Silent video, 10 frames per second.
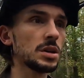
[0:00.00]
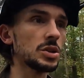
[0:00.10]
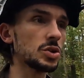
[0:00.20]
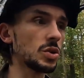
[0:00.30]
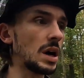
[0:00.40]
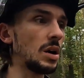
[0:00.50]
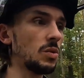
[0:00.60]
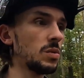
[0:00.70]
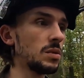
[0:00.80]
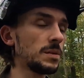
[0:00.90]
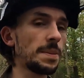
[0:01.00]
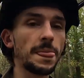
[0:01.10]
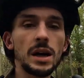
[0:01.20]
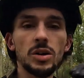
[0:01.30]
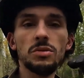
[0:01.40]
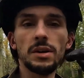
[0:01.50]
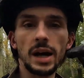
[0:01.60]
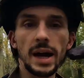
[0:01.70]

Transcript: control over